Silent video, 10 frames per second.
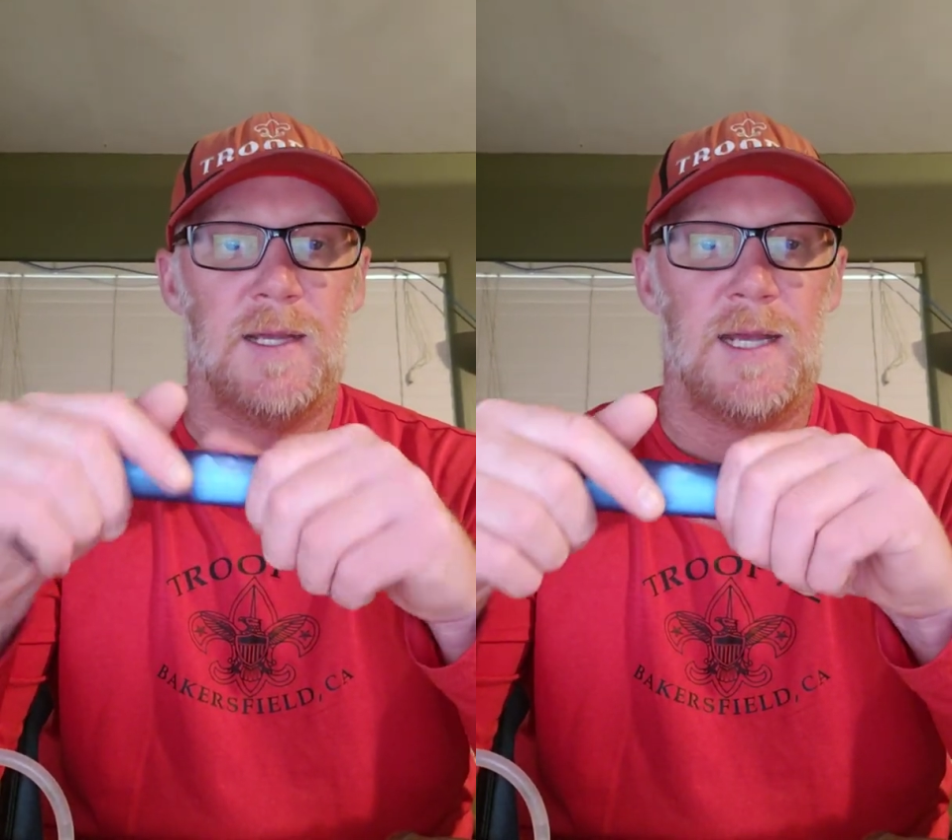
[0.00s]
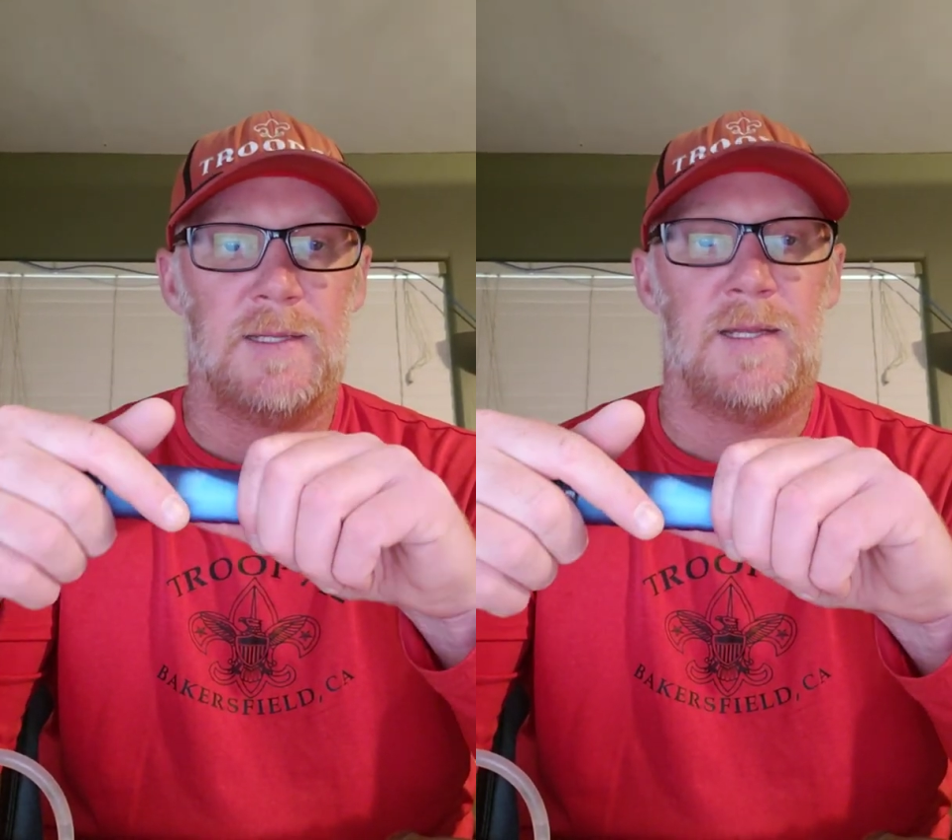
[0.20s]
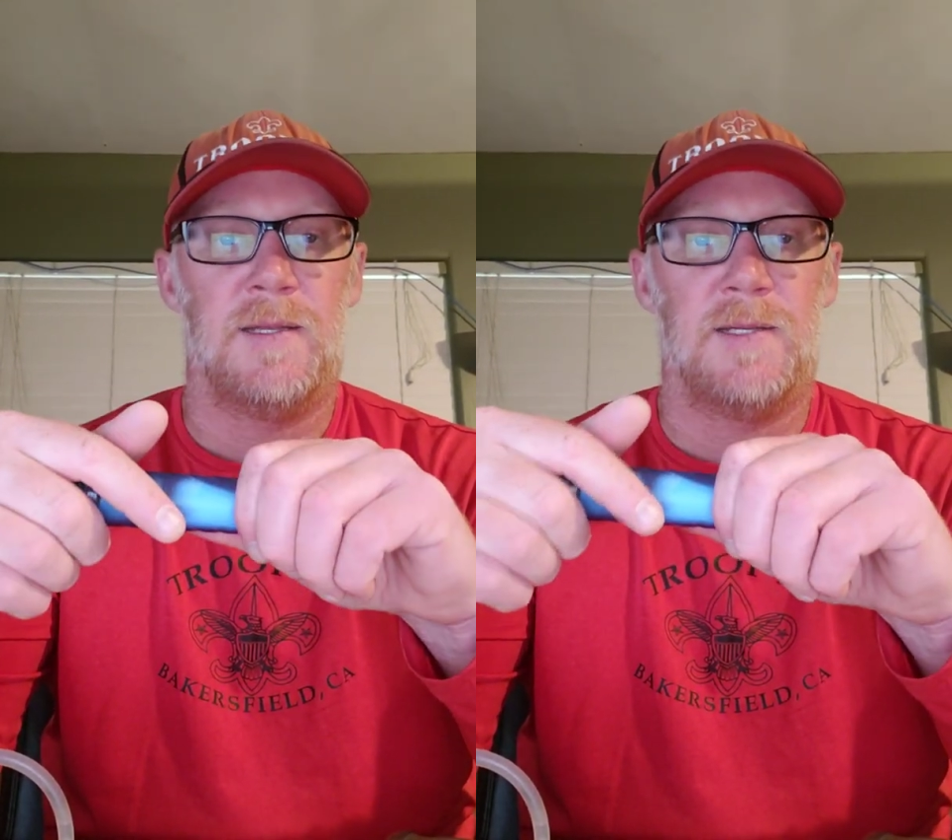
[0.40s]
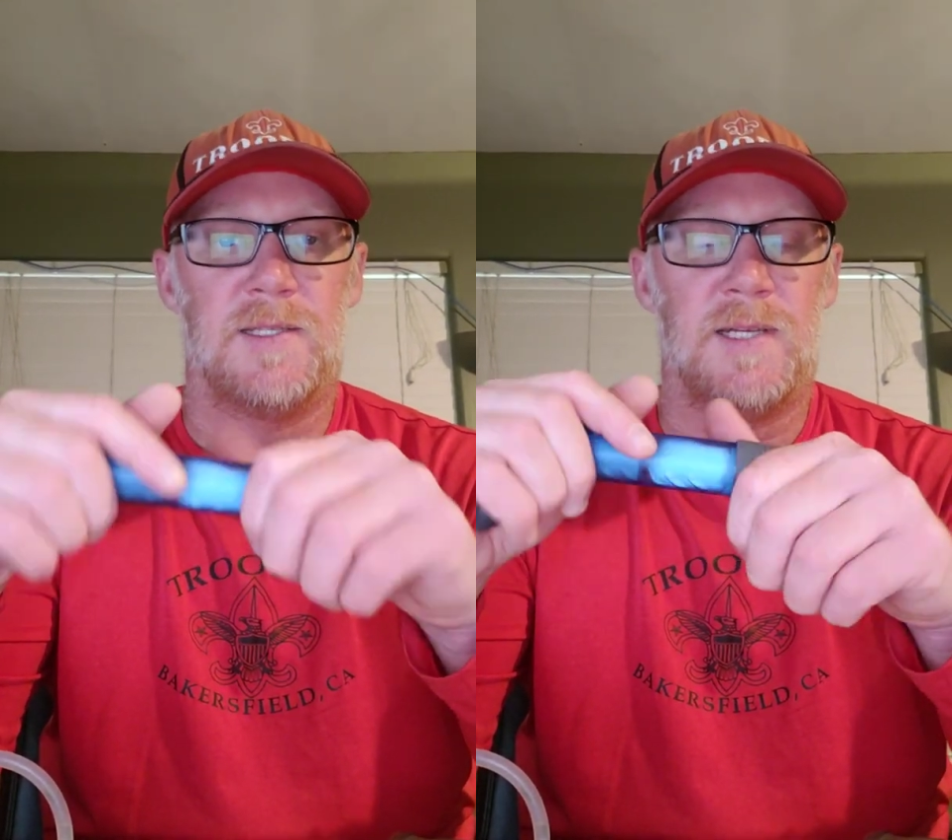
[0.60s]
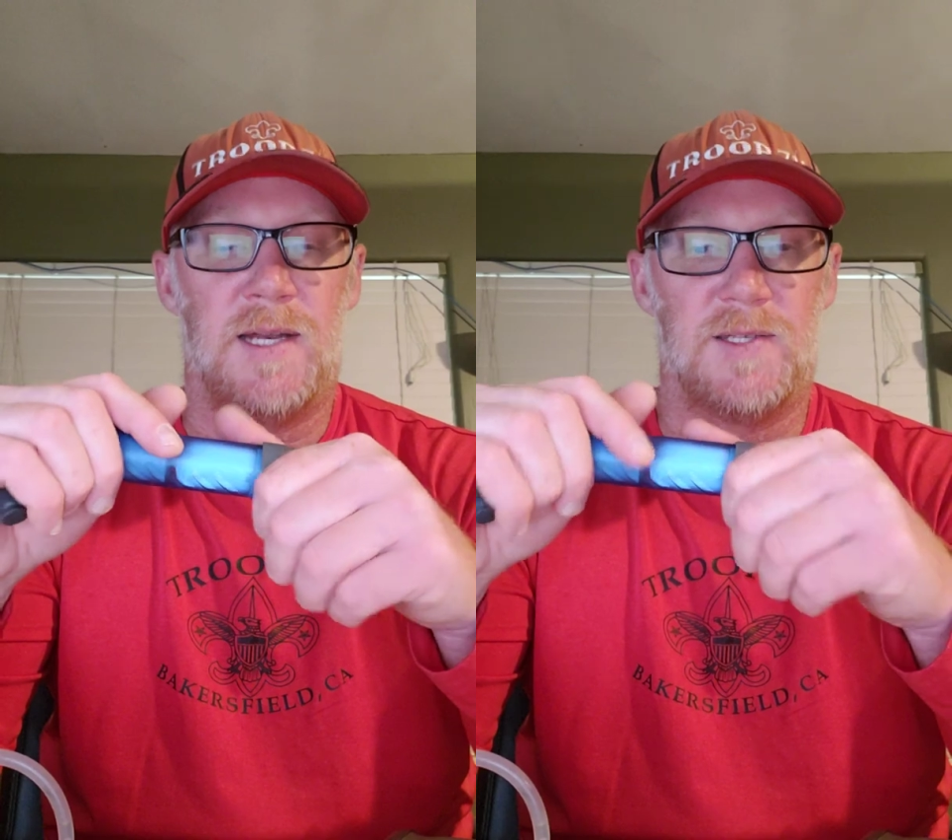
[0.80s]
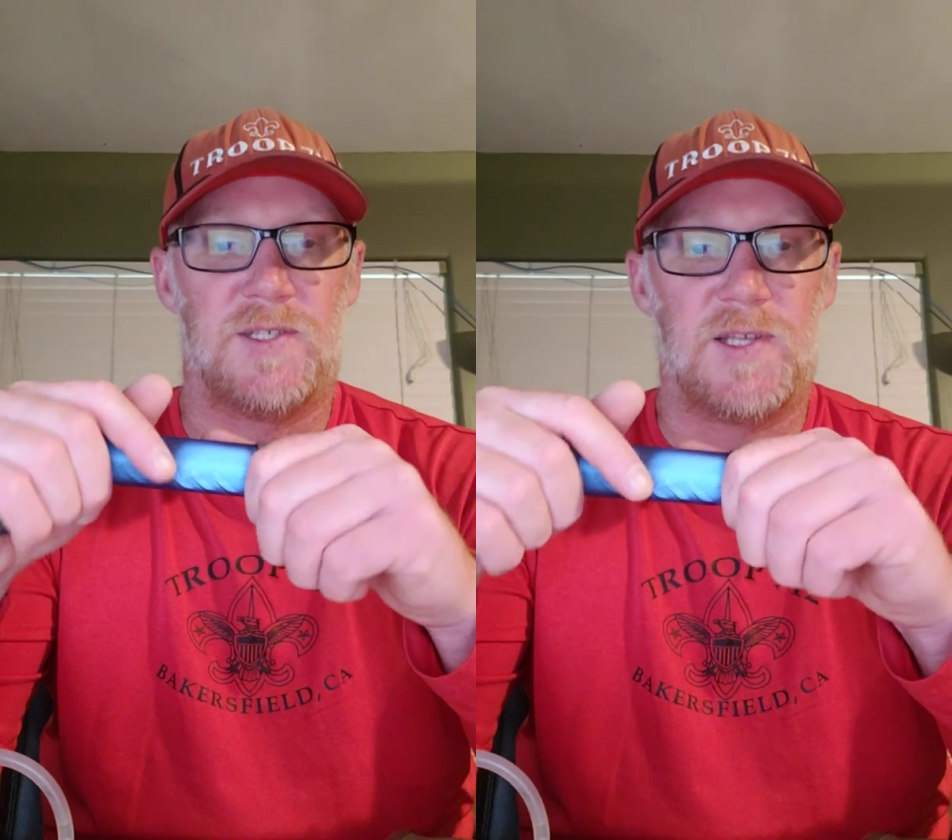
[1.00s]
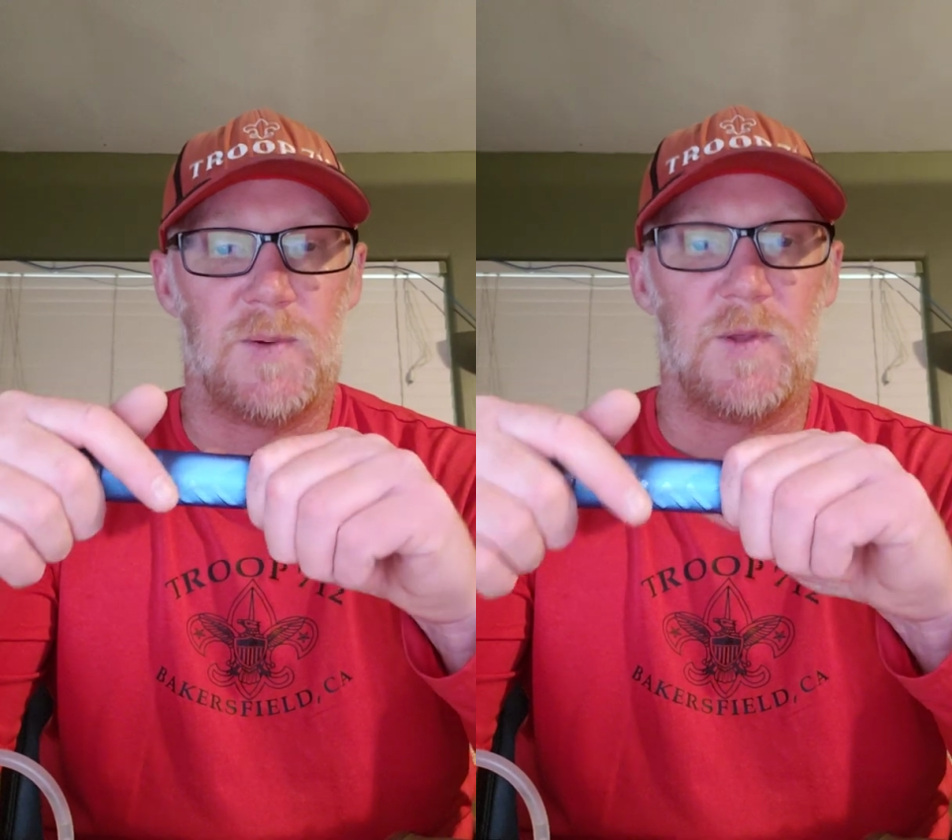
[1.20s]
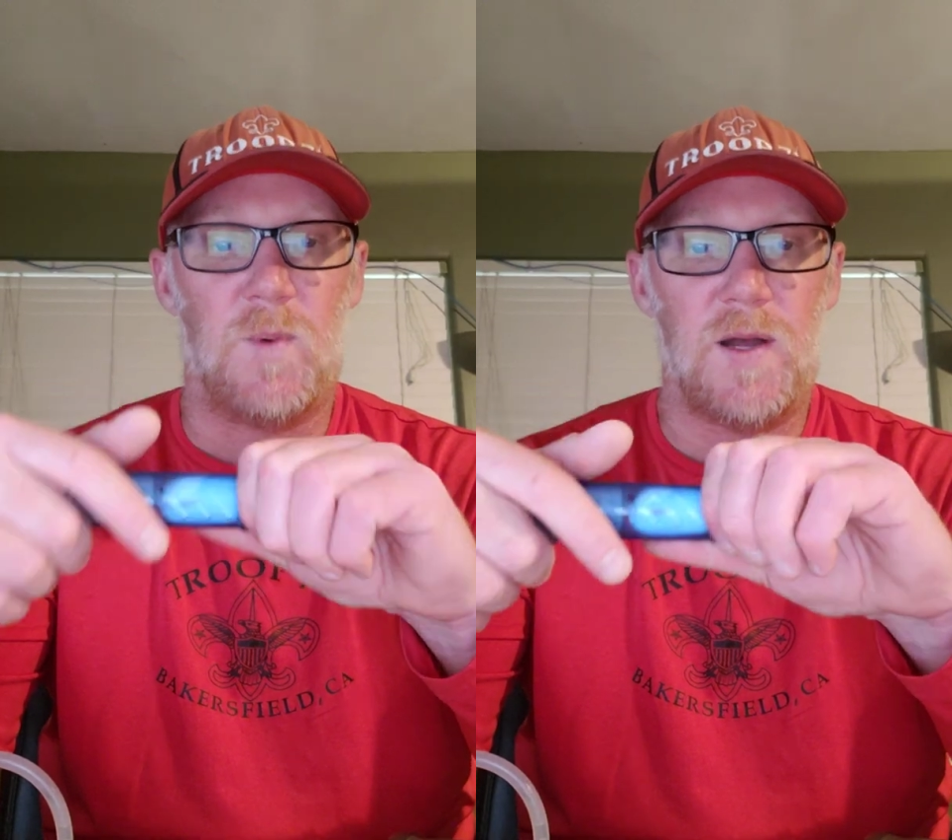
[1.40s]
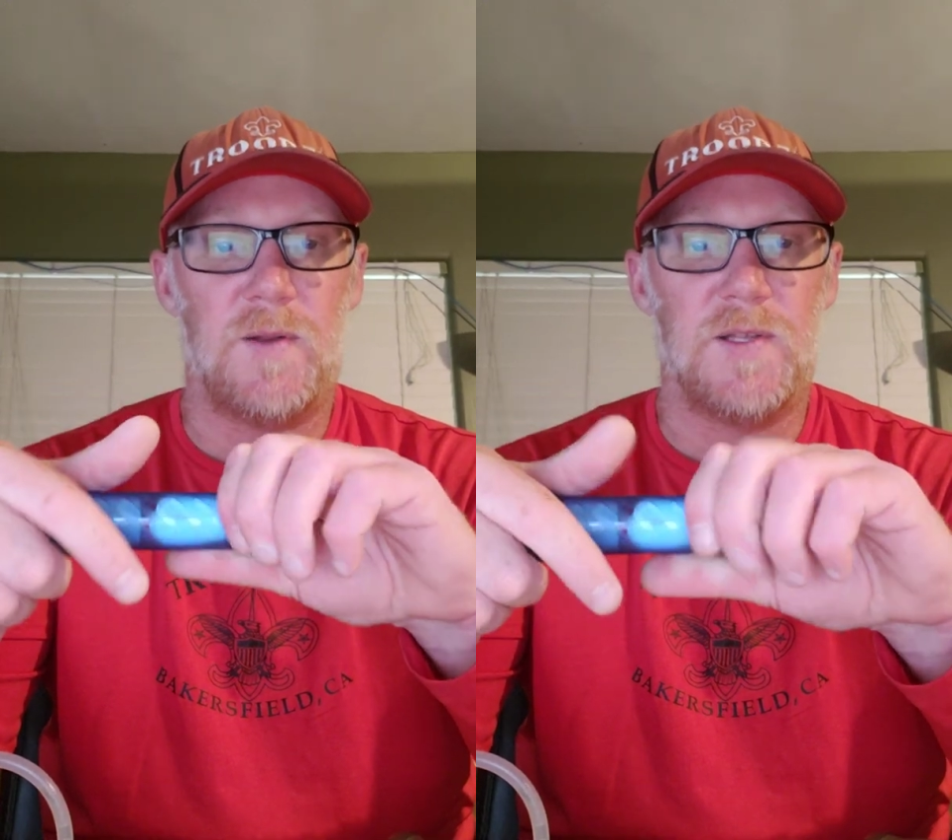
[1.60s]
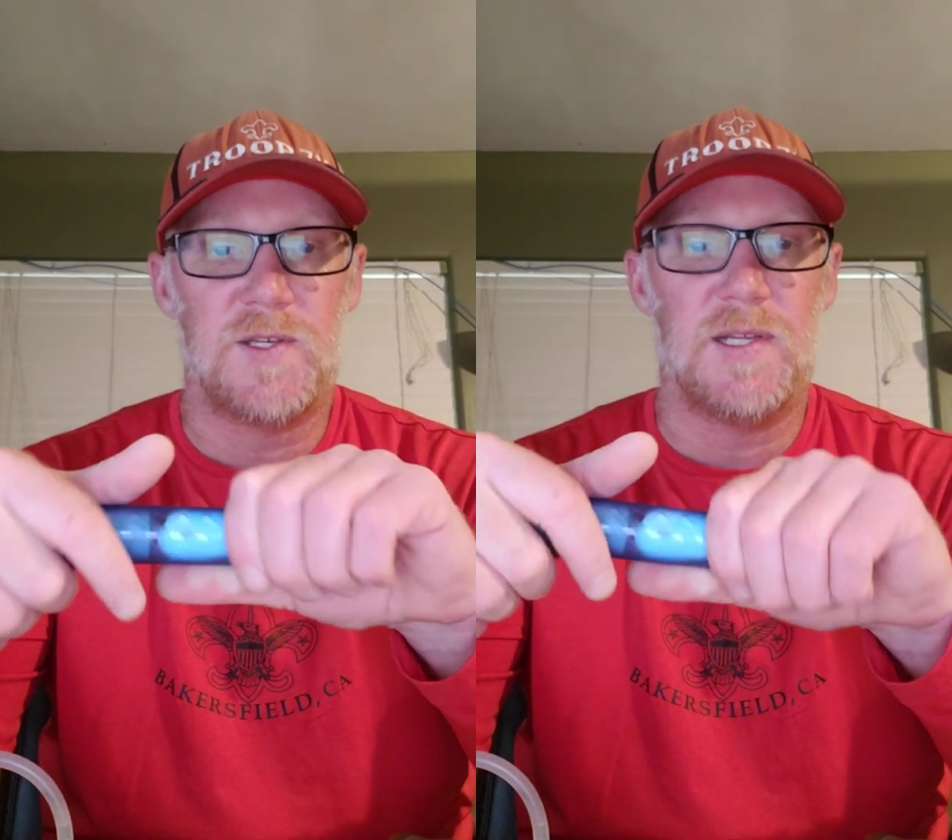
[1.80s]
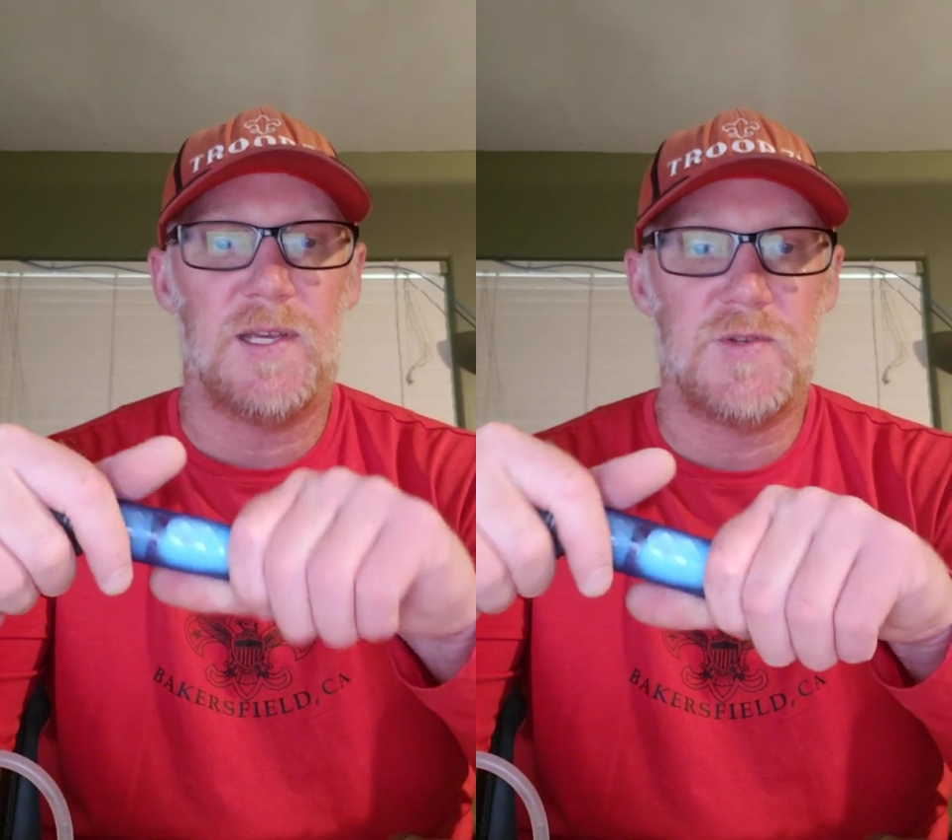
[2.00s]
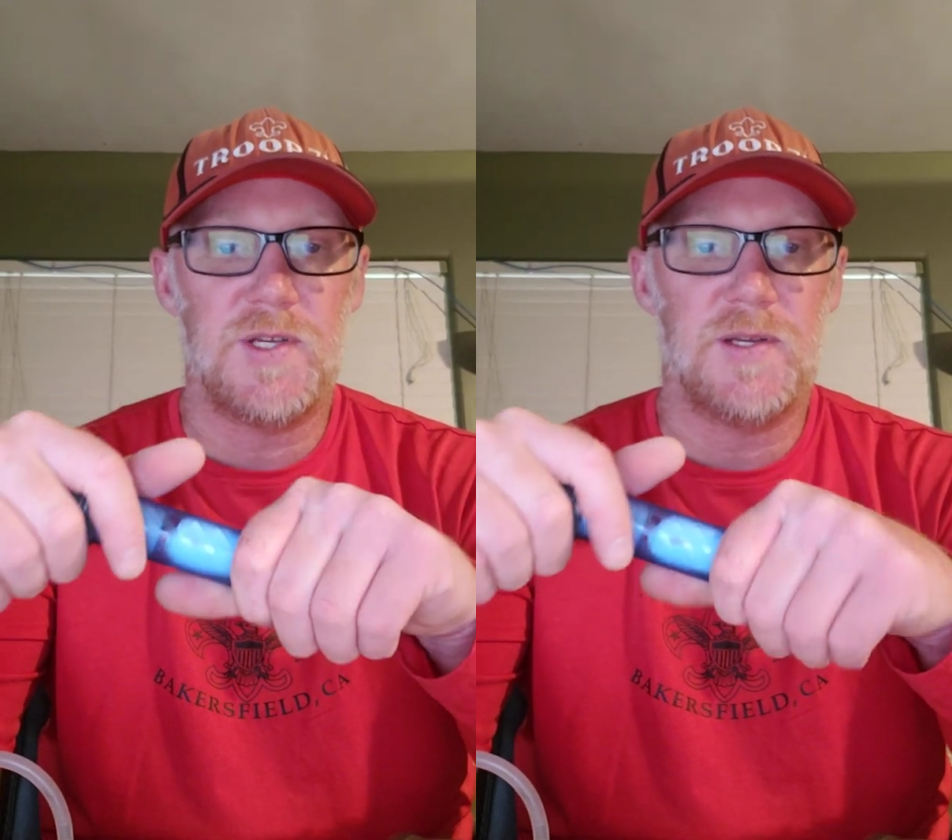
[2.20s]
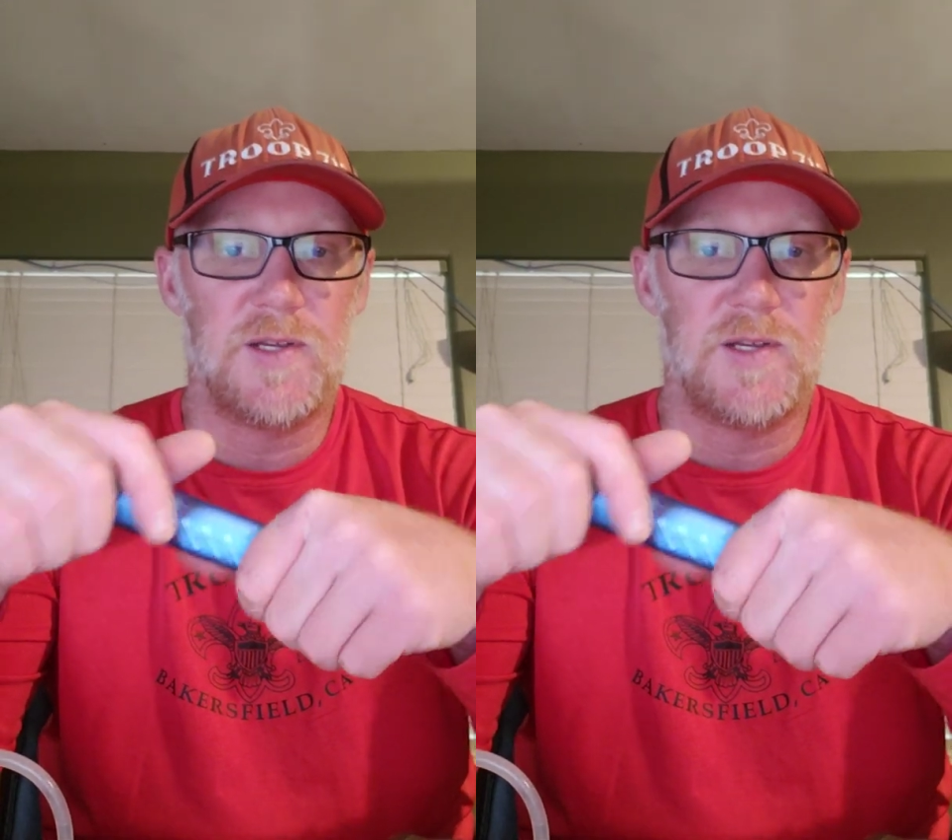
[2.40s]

and then it's not necessarily the water that's going to get you.